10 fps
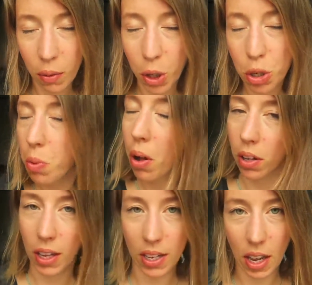In which
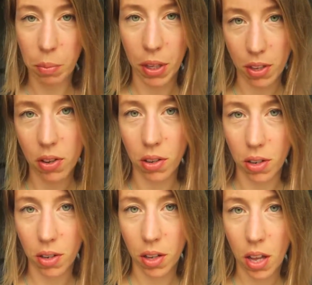world can that be
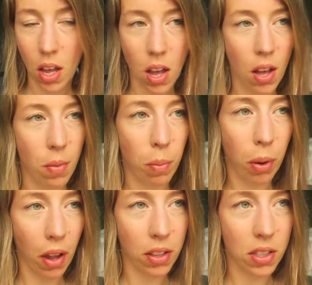good?
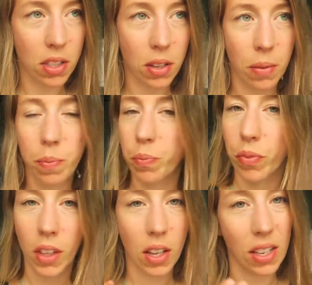Plus,
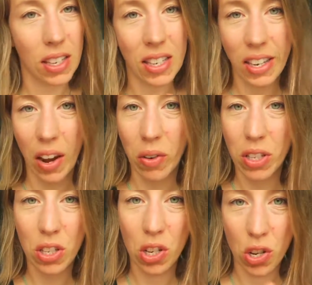there
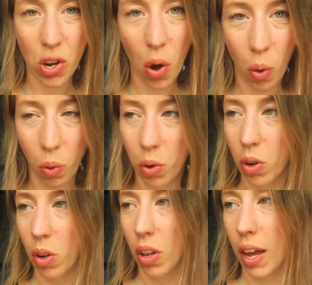is no,
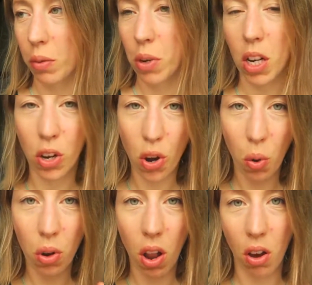like really
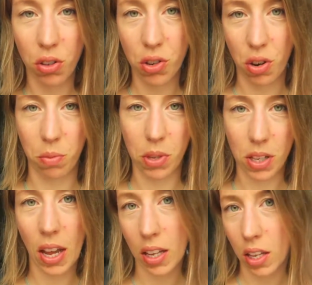no long-term
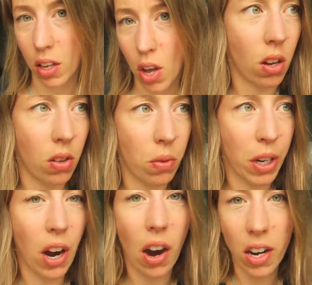study
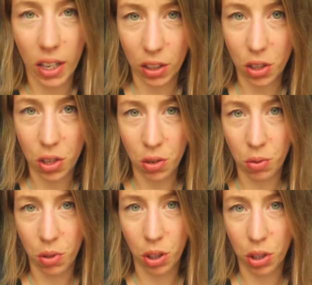regarding
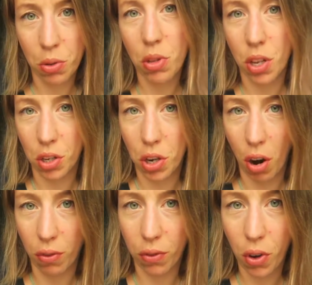to the usage
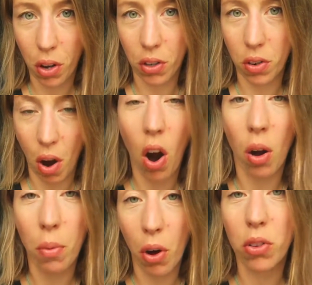of
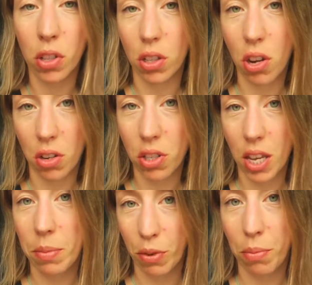hormonal
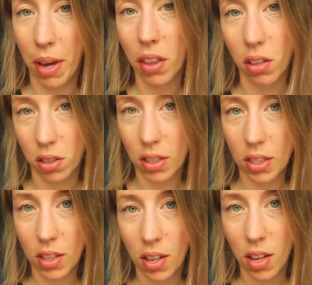contraceptive methods.